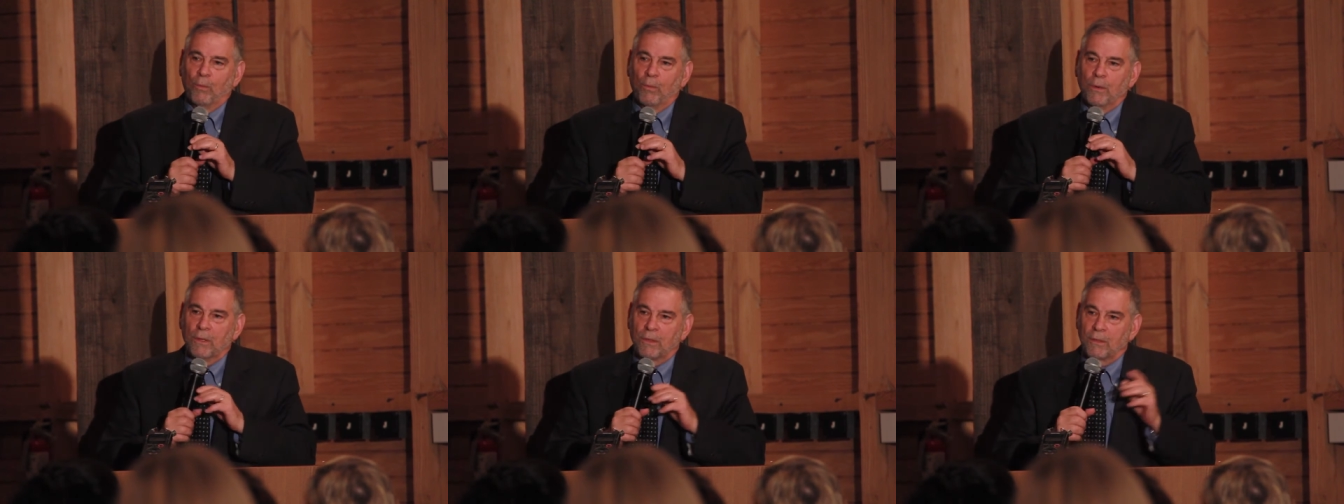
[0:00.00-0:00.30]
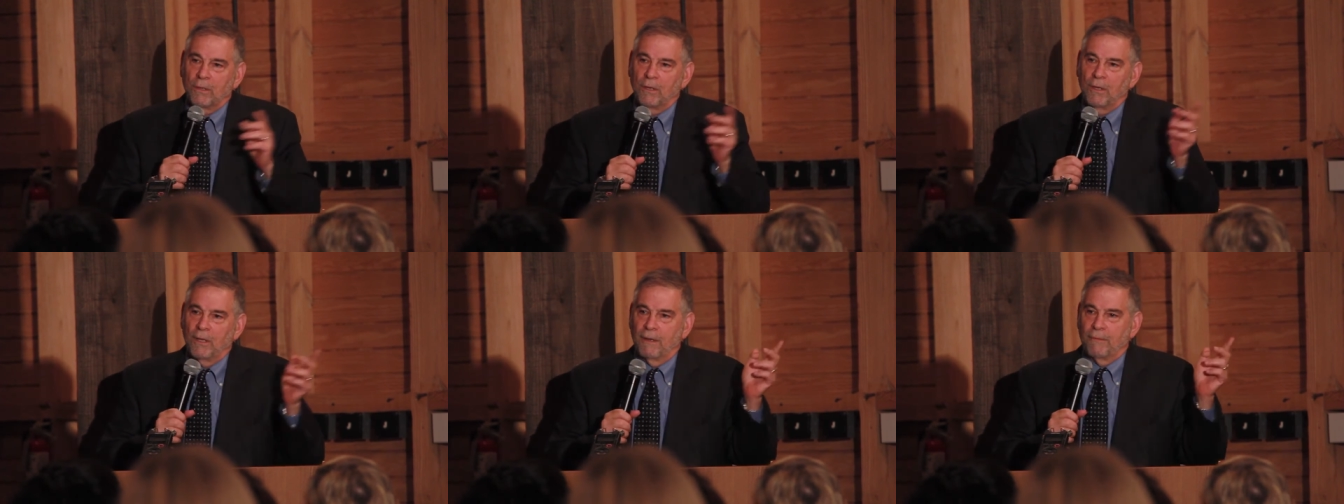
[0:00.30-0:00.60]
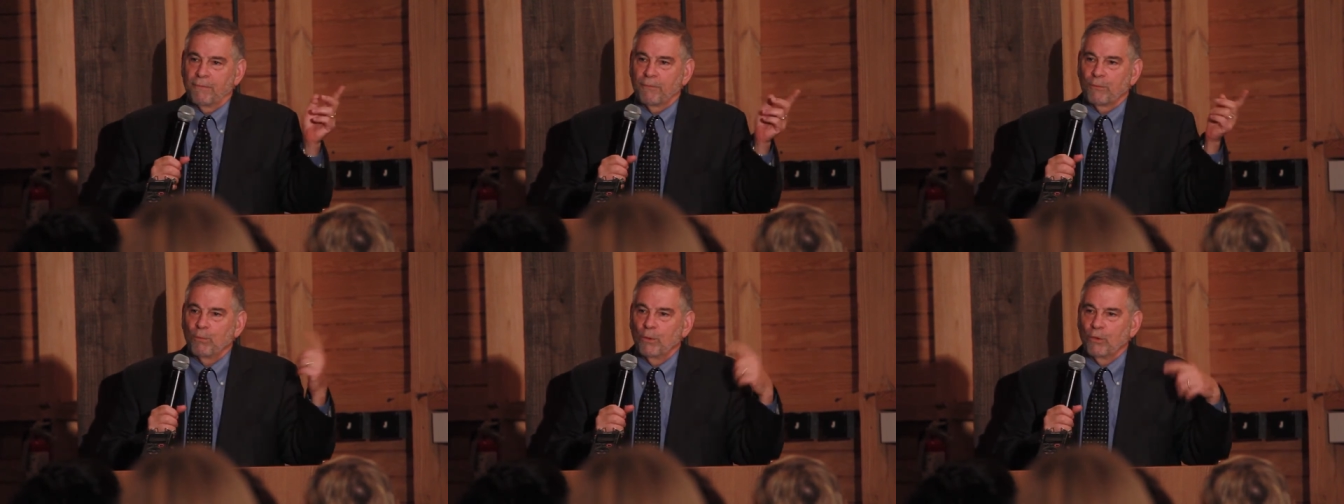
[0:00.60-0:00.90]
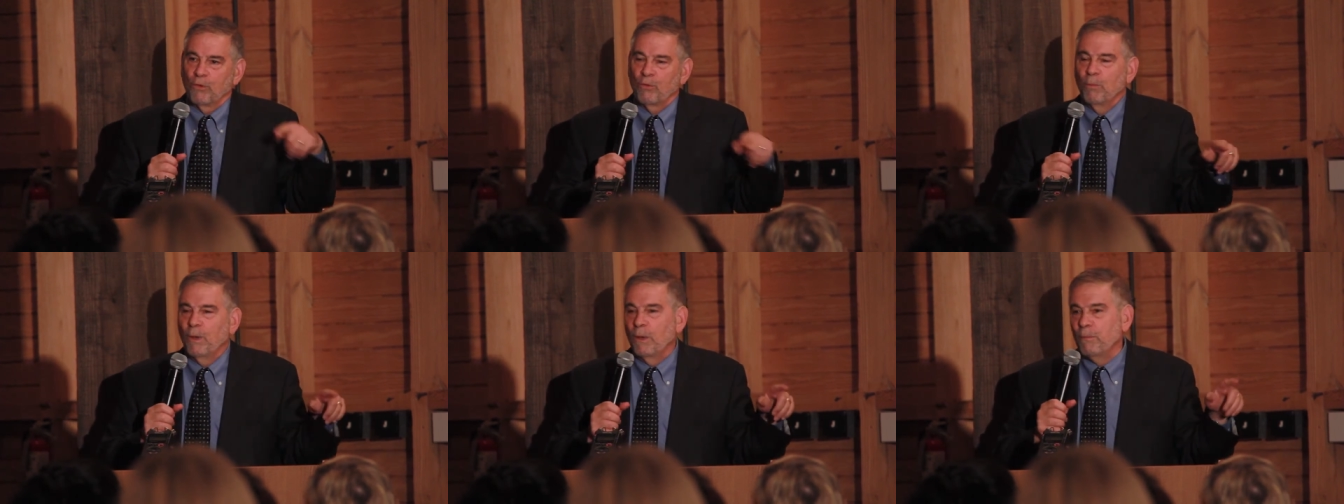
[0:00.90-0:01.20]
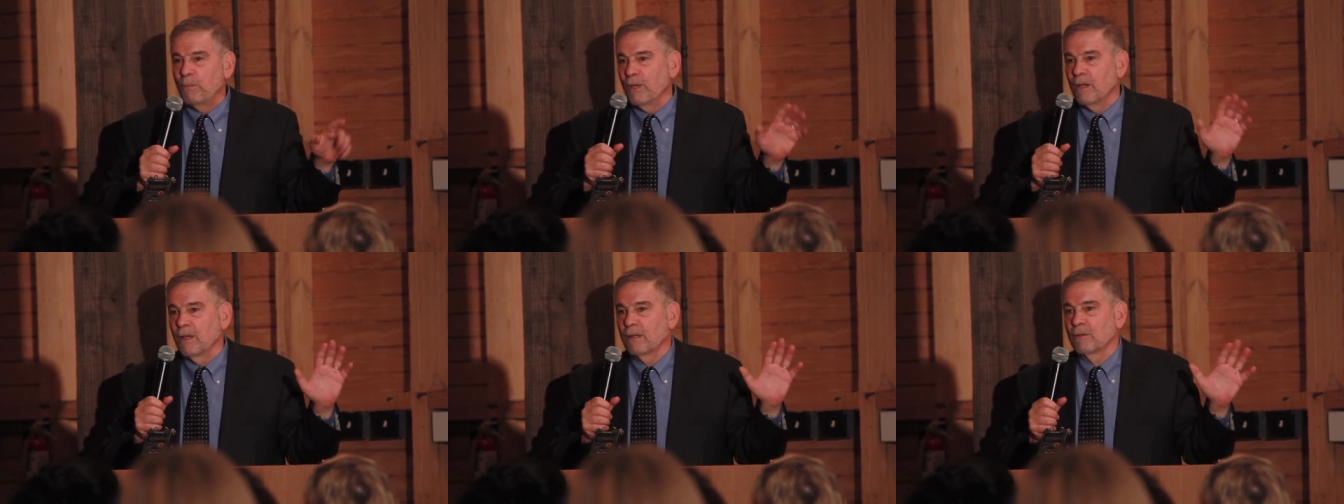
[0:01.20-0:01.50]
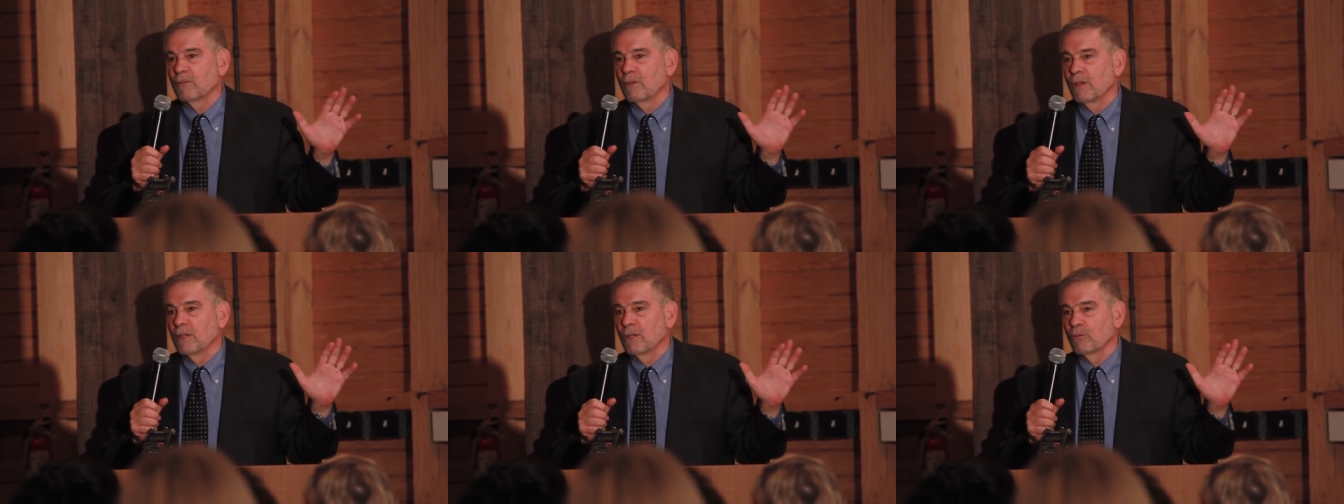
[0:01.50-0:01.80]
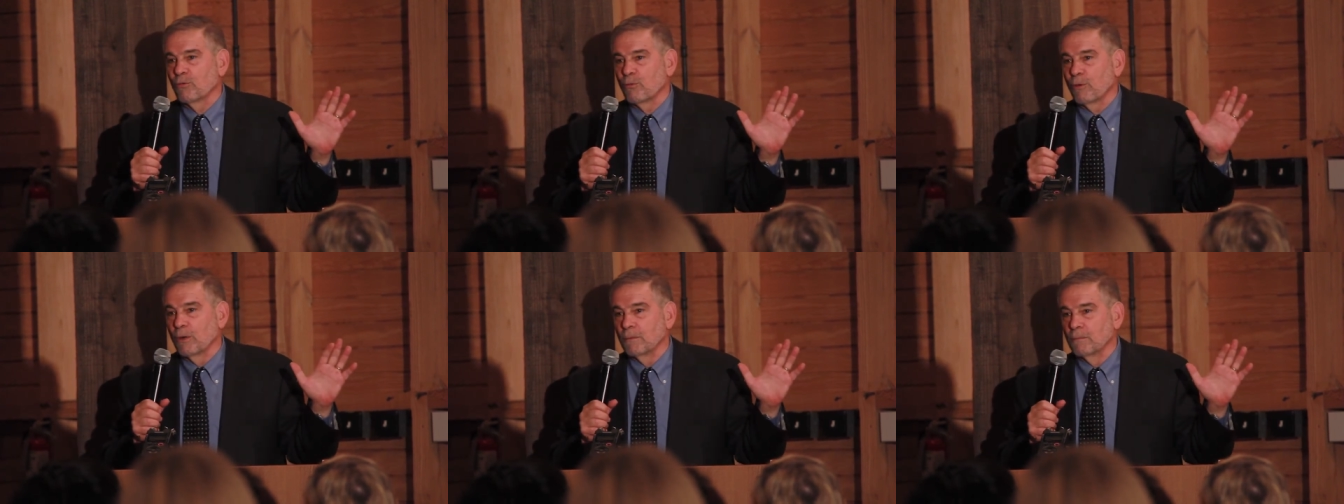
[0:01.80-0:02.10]
with the left, which may be anti
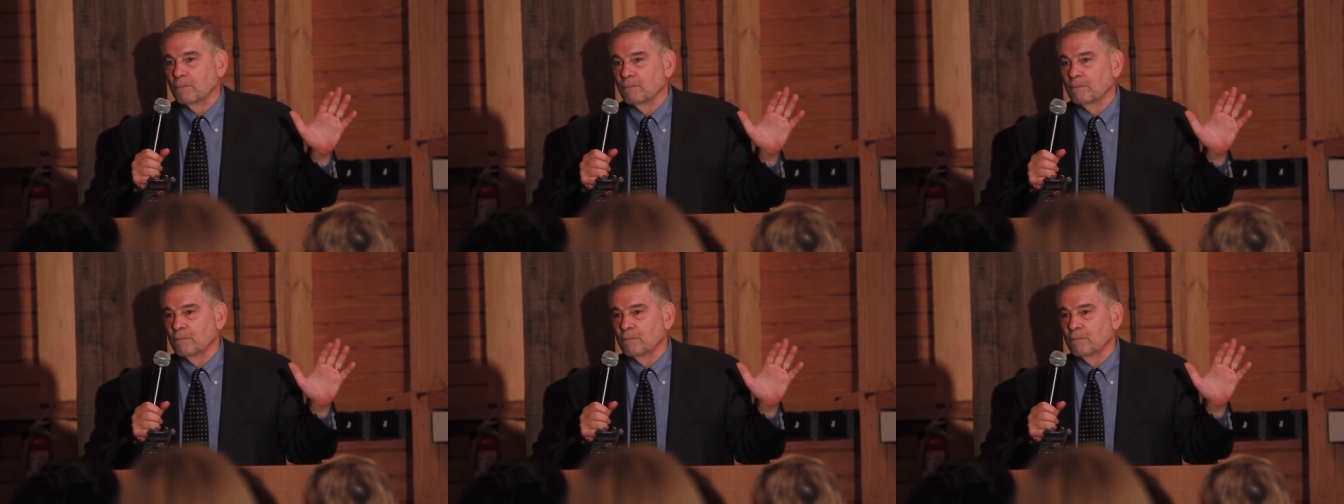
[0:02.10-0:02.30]
Israel.